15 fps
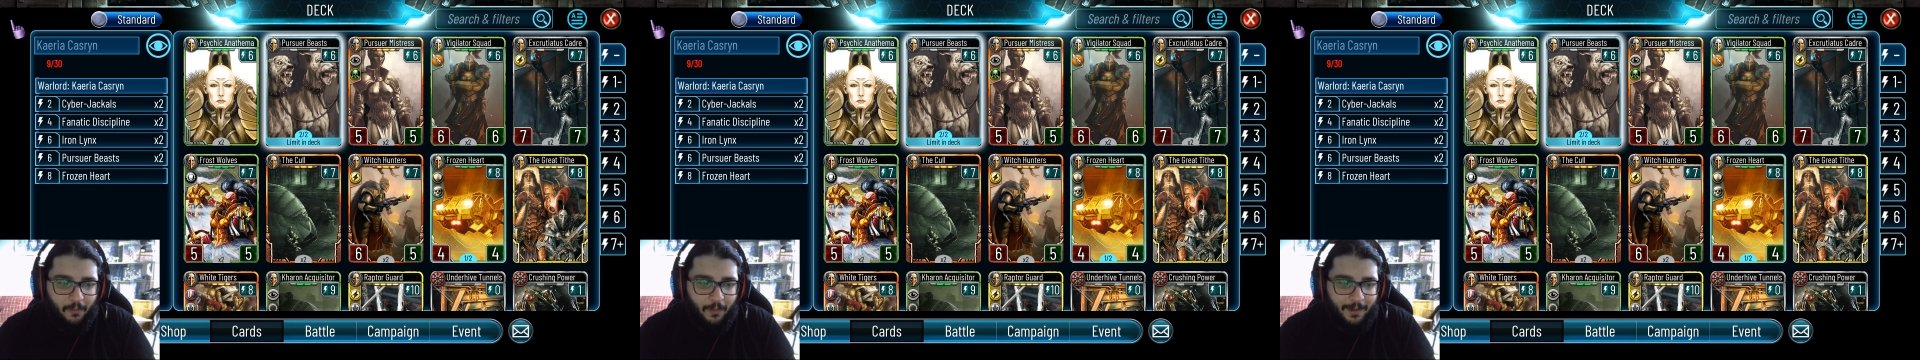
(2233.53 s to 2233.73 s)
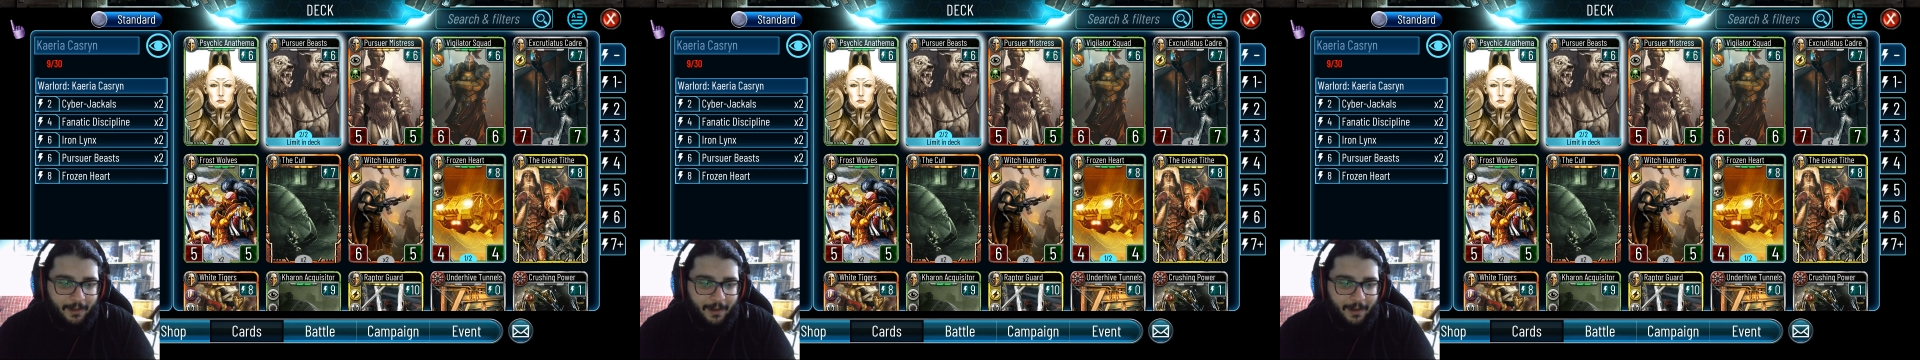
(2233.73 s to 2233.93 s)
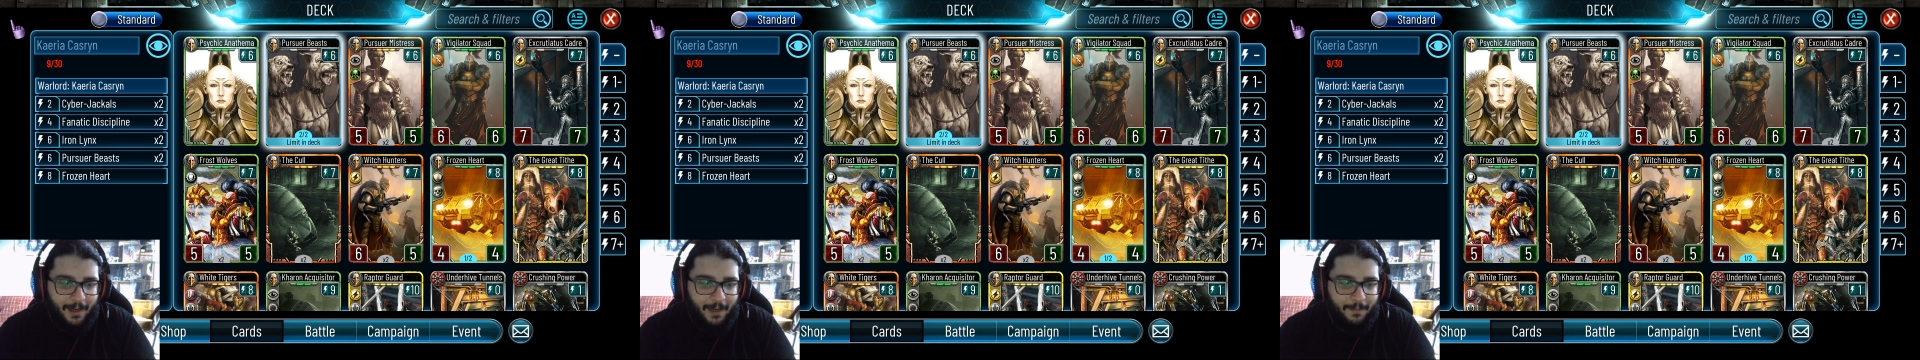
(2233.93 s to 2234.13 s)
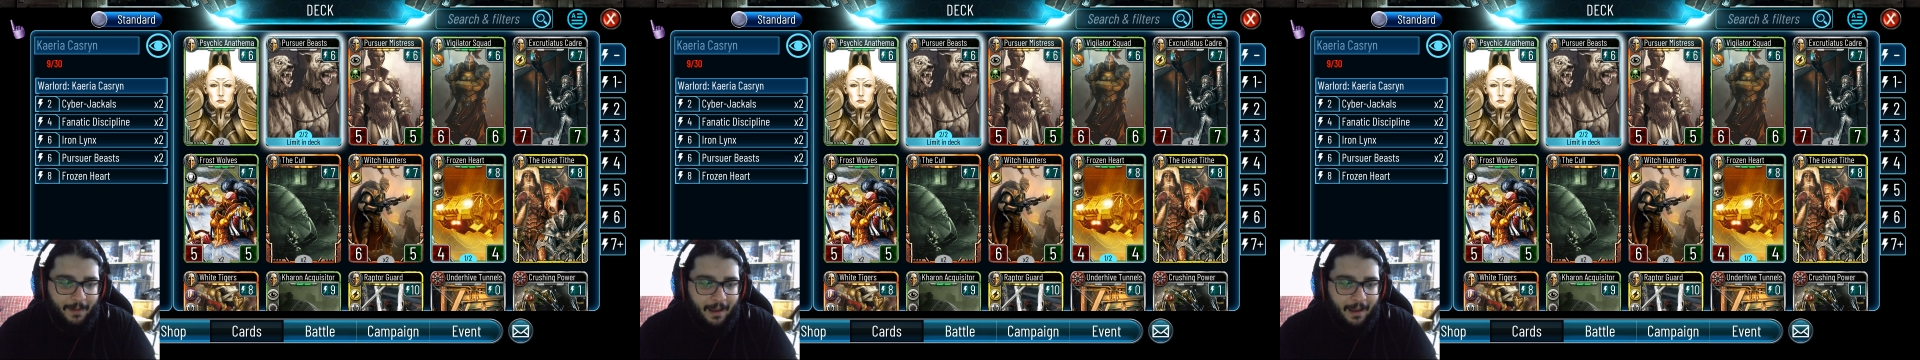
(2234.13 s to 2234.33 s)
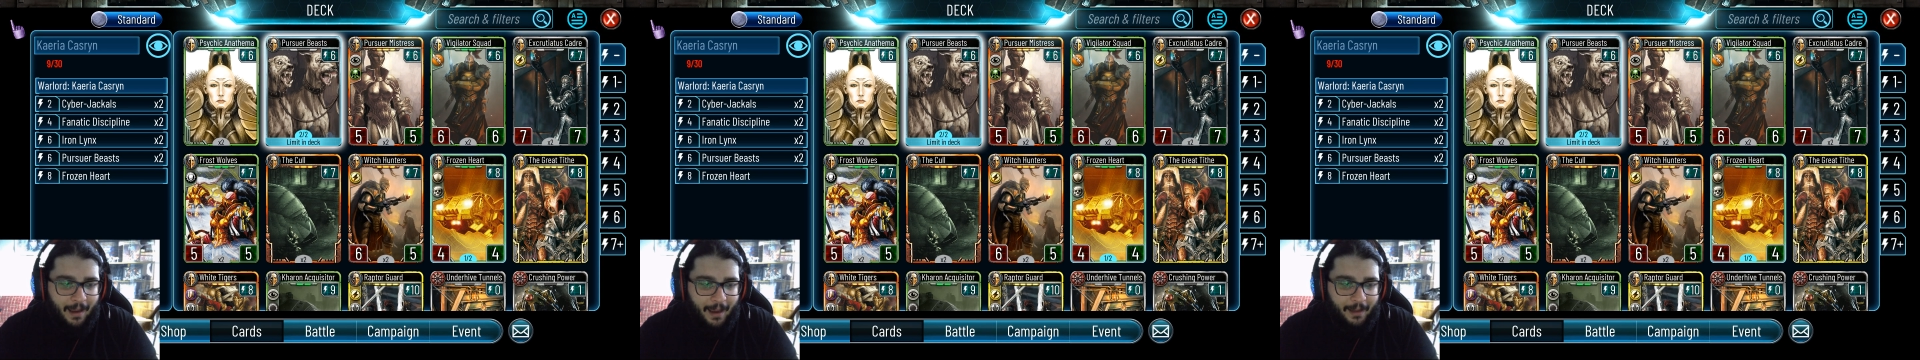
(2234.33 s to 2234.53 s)
What's her name?
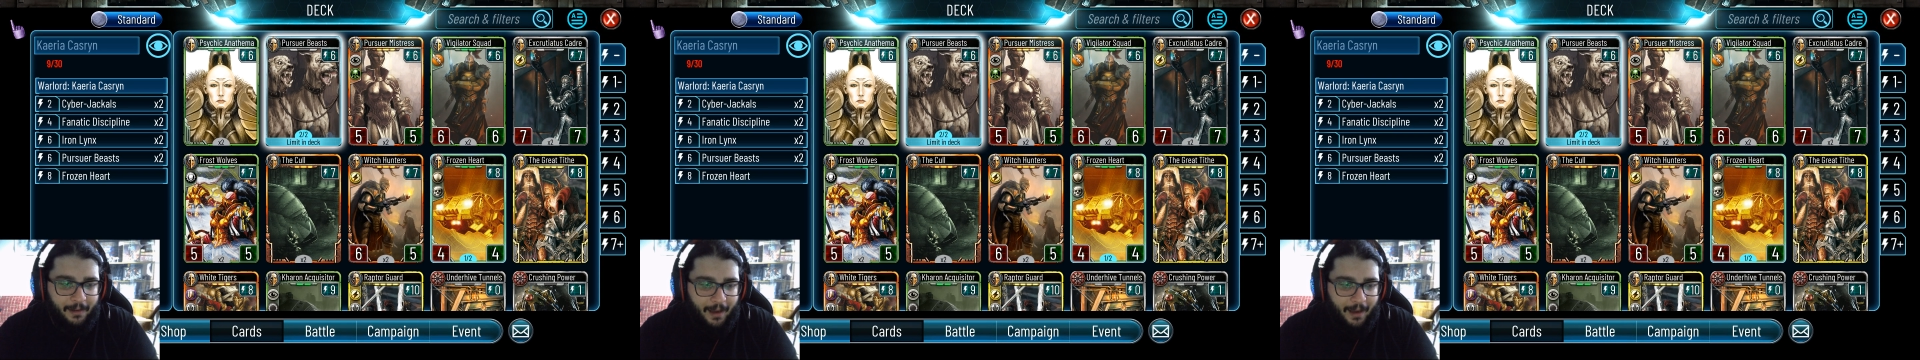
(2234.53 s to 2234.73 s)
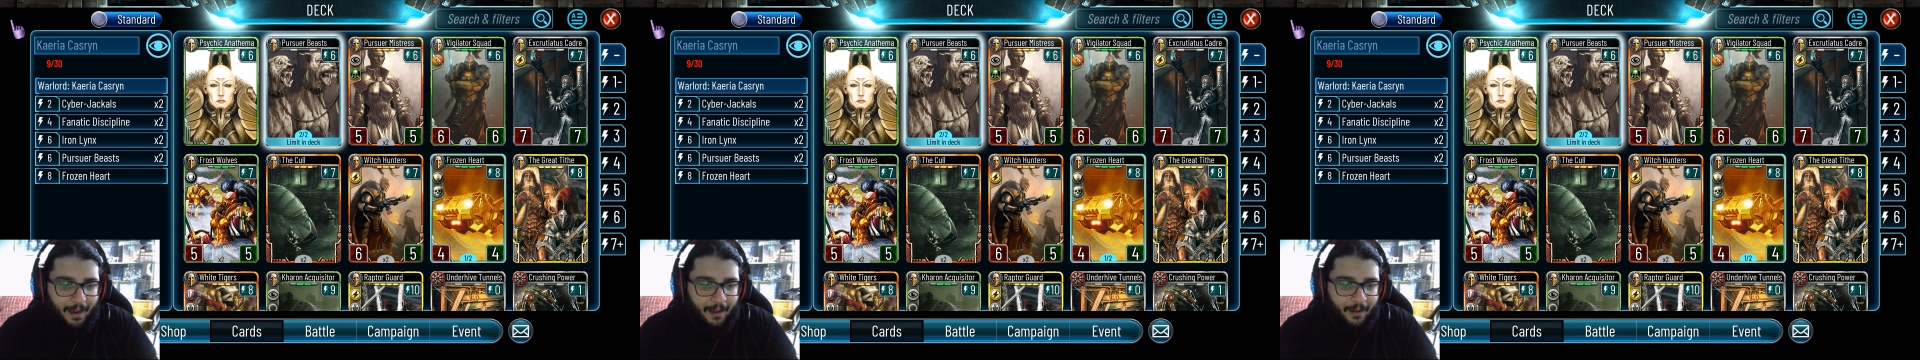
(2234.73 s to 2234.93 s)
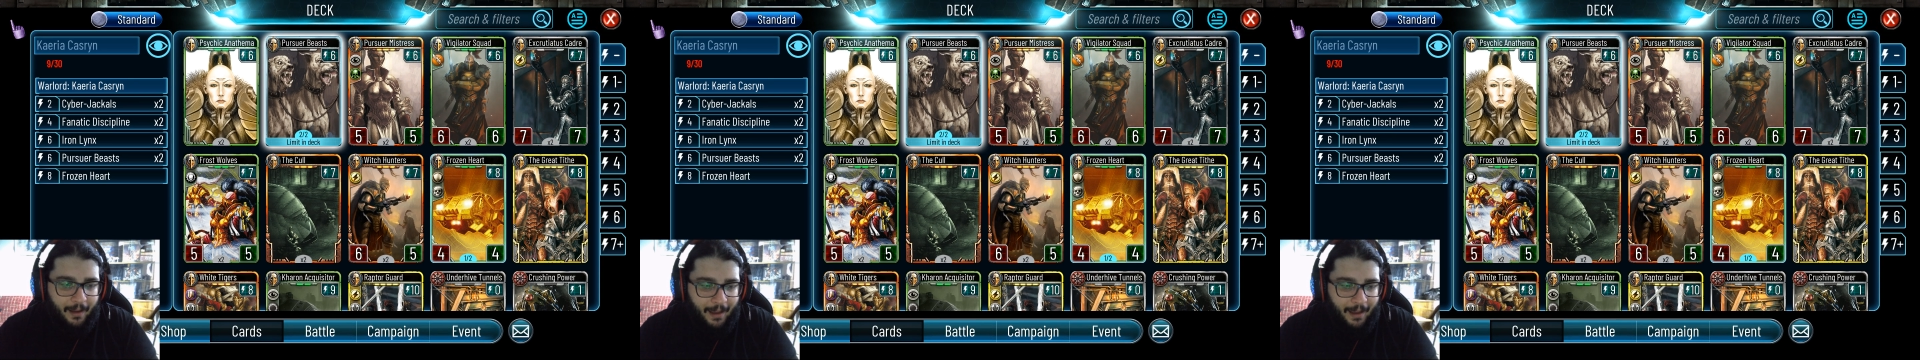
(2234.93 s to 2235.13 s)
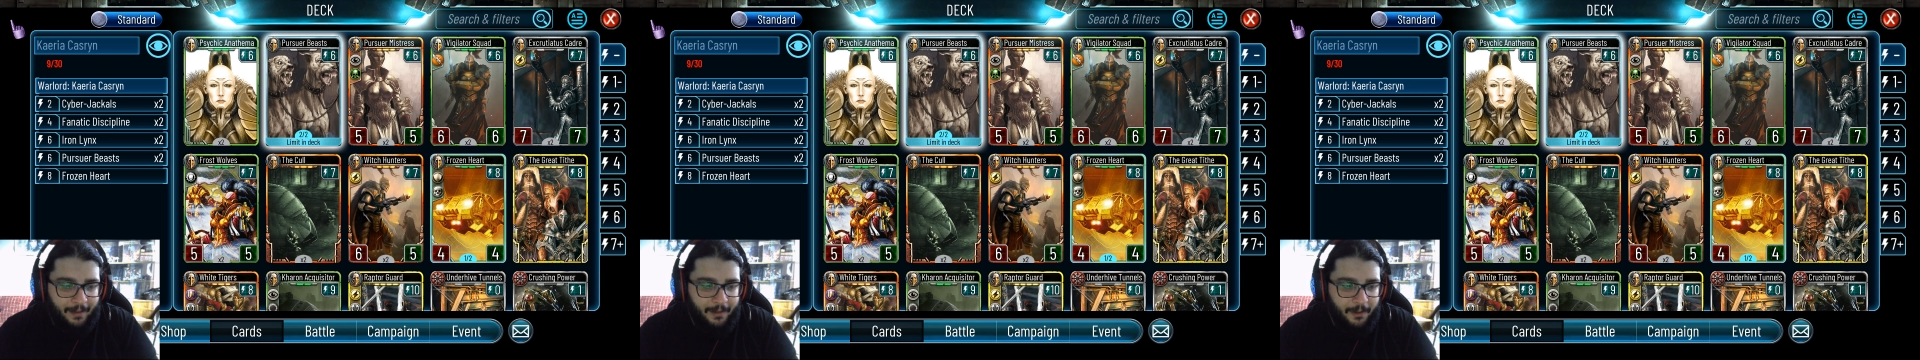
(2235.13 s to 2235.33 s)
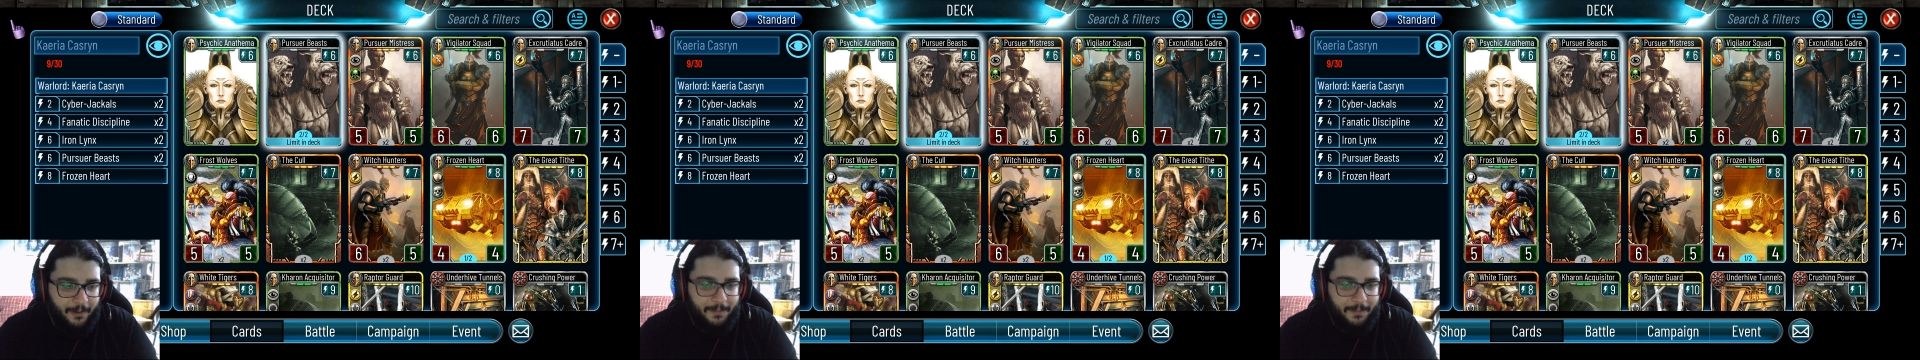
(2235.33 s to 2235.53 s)

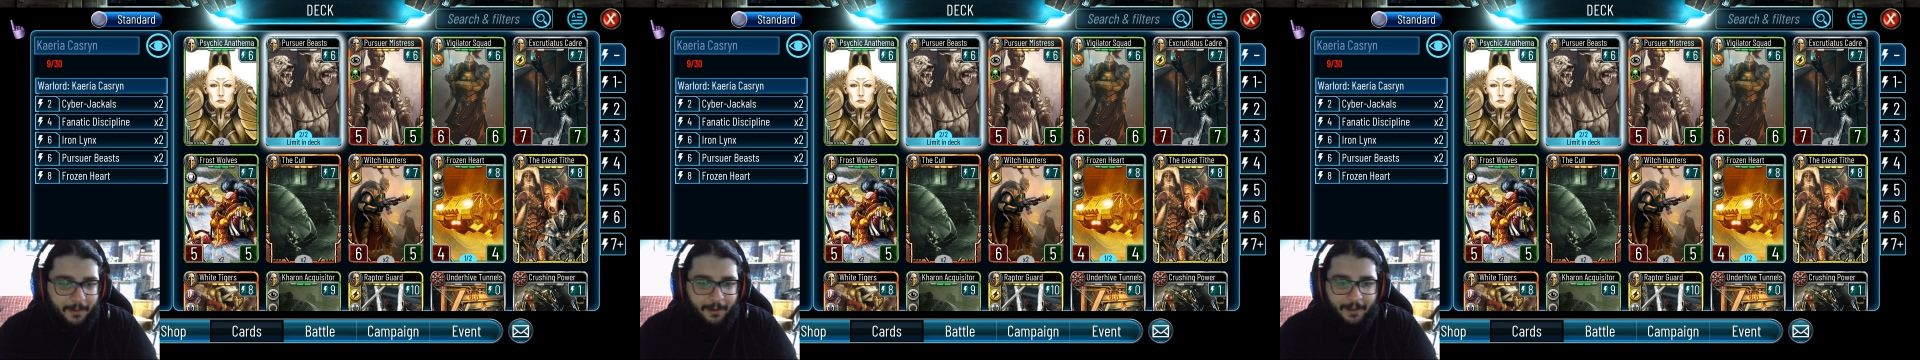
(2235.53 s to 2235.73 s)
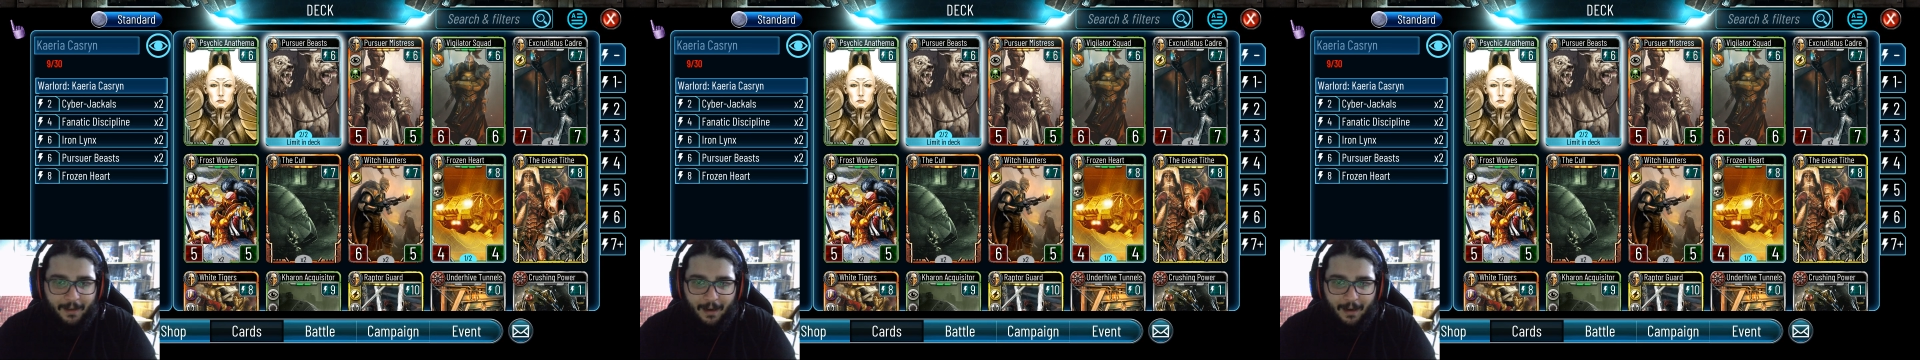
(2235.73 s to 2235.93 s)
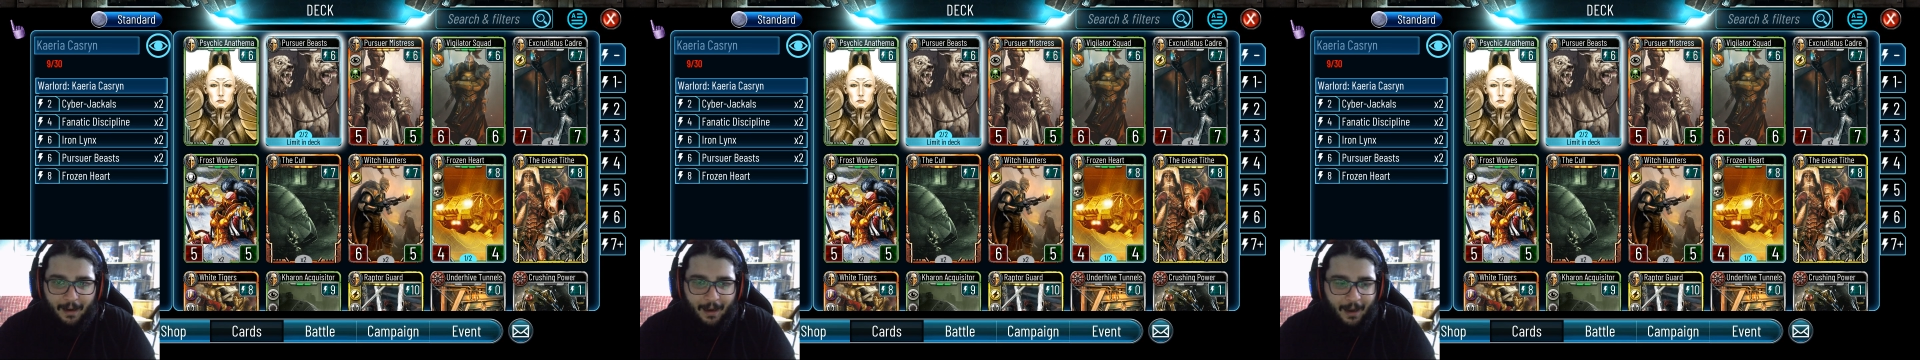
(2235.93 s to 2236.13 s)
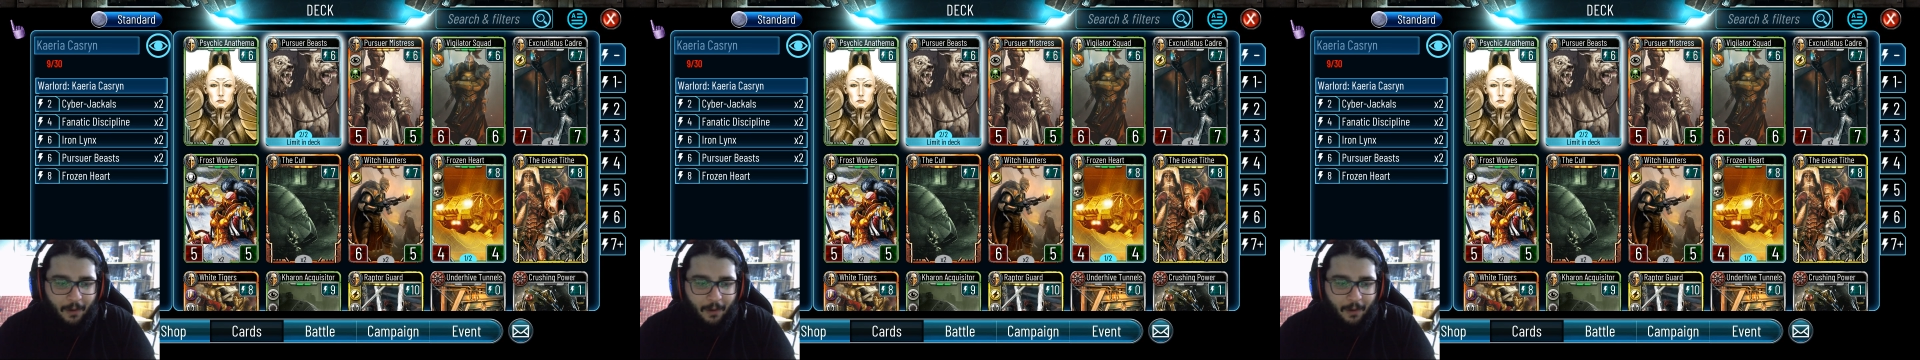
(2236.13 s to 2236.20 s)
Aliris Perdita.